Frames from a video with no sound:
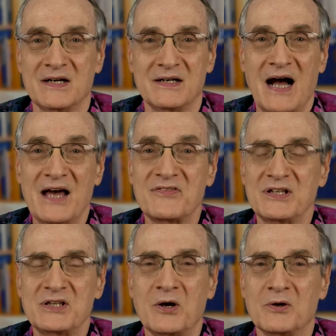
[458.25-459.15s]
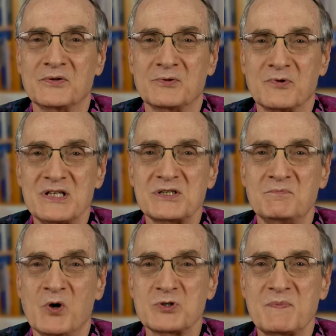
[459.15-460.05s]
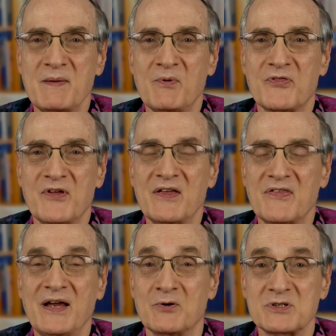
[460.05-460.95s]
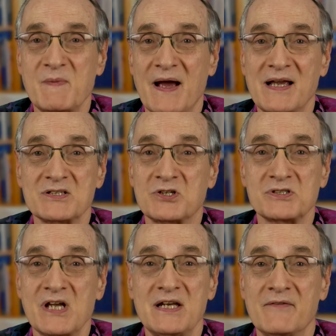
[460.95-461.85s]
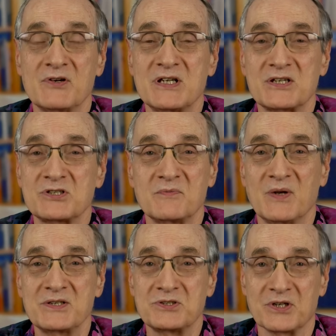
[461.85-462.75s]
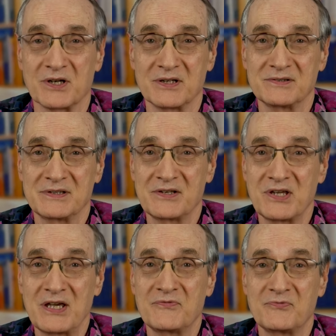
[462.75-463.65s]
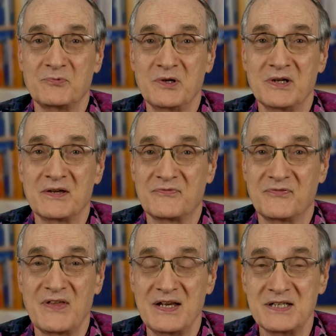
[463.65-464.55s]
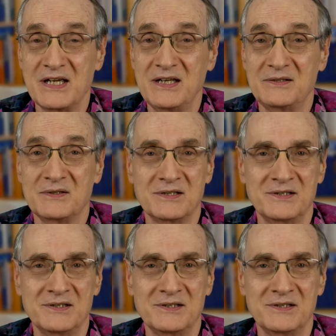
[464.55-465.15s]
uh, I think the, the reason most people think they don't spike is because they never test their blood sugar. I think if, if they did,